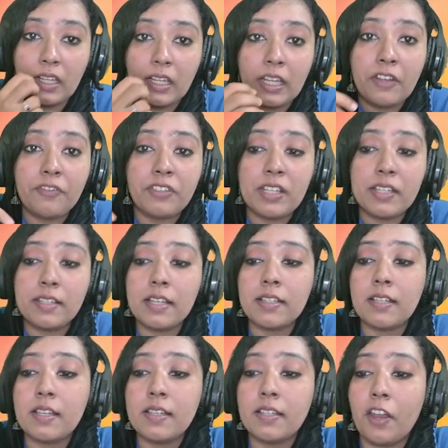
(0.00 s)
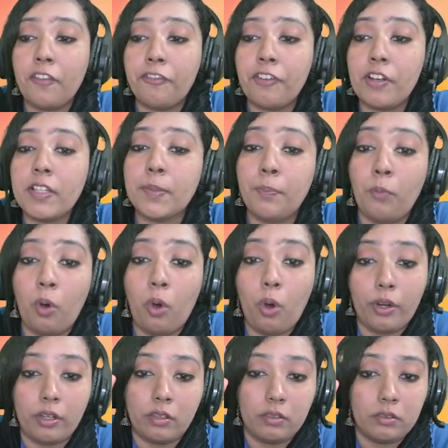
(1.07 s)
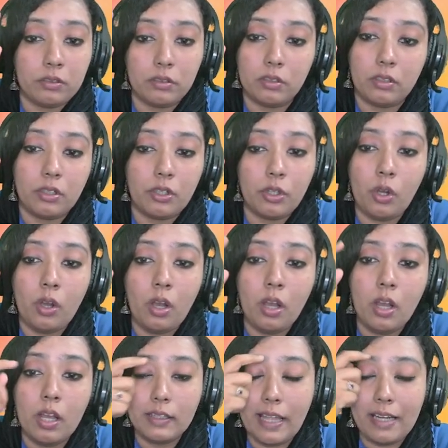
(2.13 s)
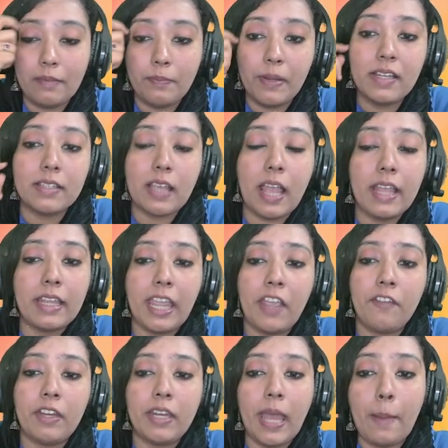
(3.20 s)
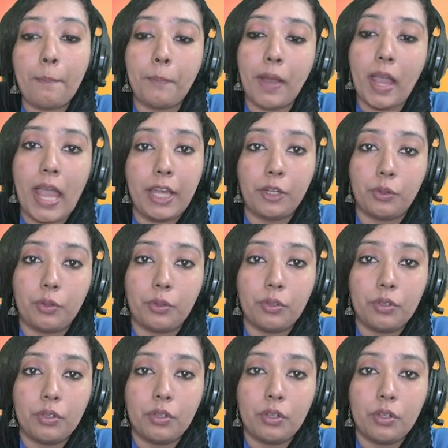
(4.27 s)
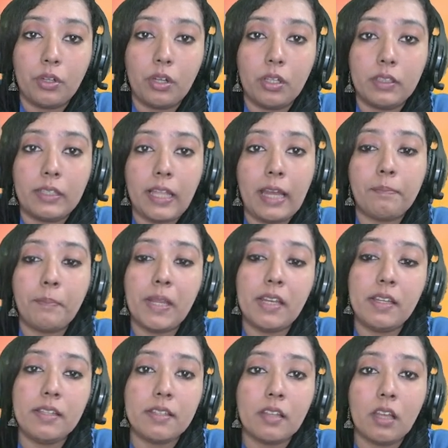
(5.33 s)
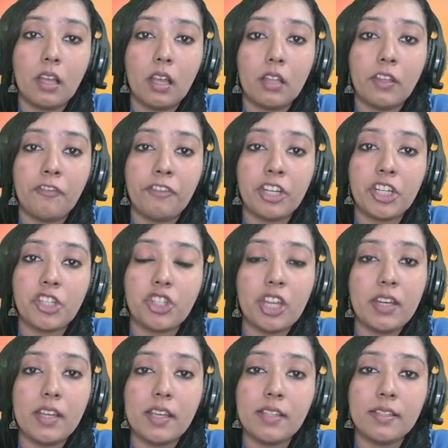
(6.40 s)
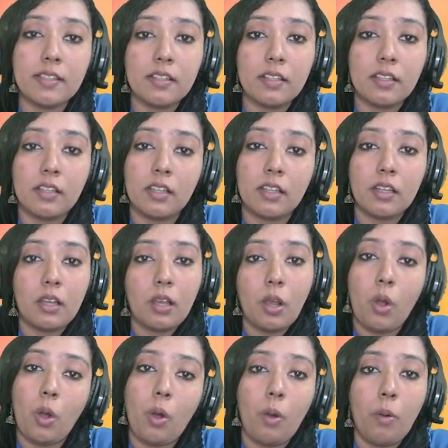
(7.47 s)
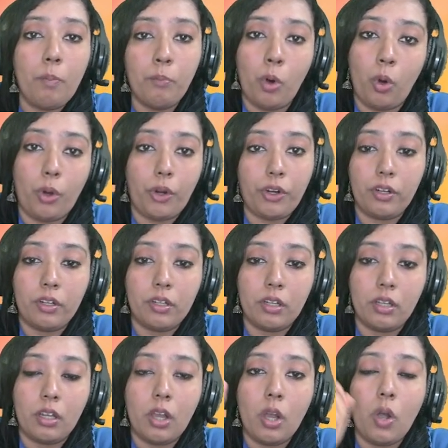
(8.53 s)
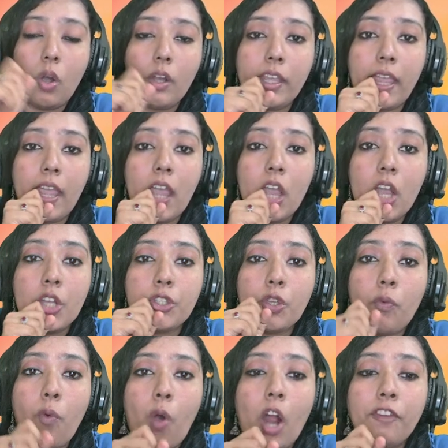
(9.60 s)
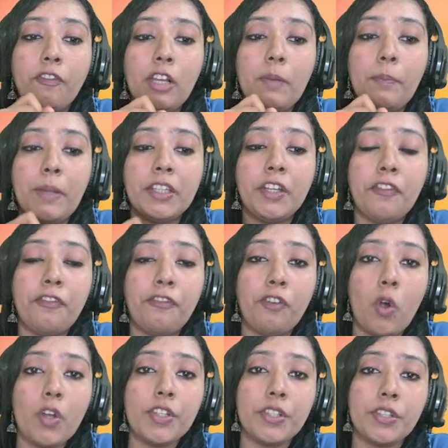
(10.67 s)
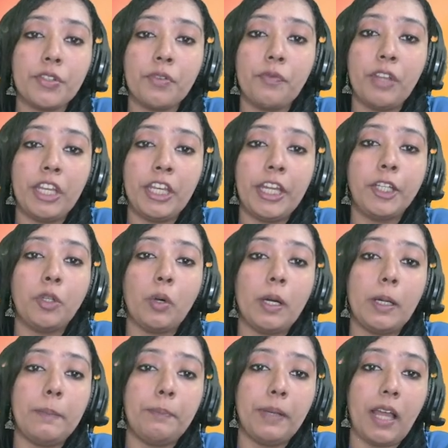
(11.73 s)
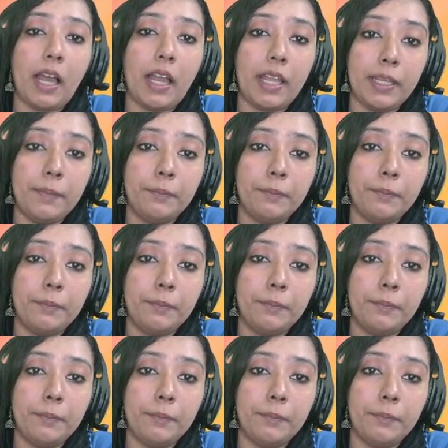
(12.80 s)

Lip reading: If this is the surface, more. No, that means I gave an up arrow. That means the friction is more. Okay, so what will be the force we need to apply?